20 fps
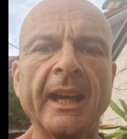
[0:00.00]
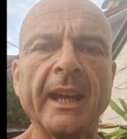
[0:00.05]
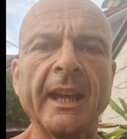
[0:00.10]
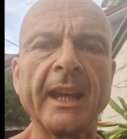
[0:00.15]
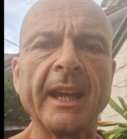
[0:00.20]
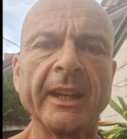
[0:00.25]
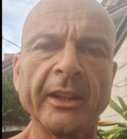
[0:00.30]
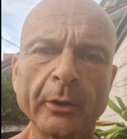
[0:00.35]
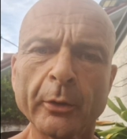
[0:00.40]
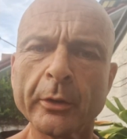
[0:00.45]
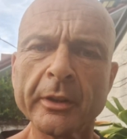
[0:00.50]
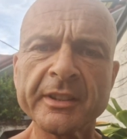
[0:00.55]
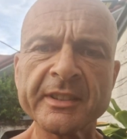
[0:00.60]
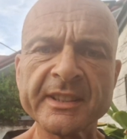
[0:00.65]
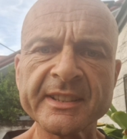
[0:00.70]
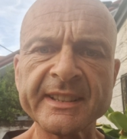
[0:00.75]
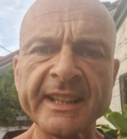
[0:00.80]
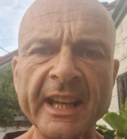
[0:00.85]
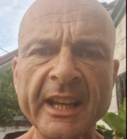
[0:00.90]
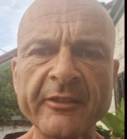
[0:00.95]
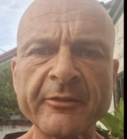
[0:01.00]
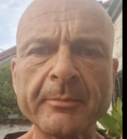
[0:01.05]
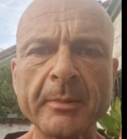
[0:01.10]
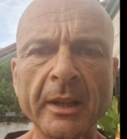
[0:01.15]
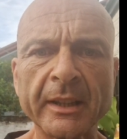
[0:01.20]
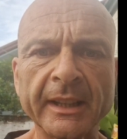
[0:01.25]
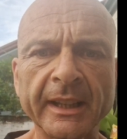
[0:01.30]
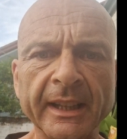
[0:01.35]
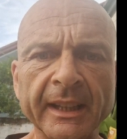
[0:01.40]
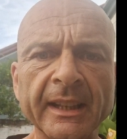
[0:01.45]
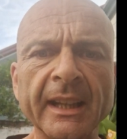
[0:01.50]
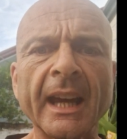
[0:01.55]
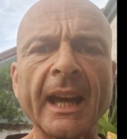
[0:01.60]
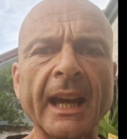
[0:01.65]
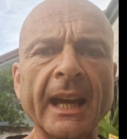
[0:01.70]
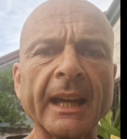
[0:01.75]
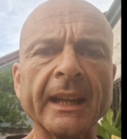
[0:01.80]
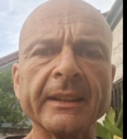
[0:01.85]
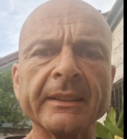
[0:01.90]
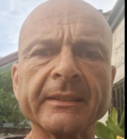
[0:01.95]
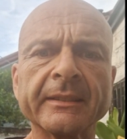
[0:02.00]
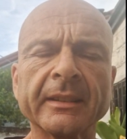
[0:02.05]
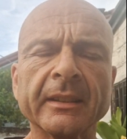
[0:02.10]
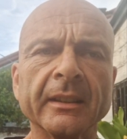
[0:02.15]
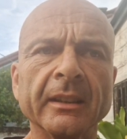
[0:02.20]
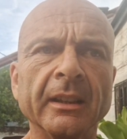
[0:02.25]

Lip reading: In order to save money and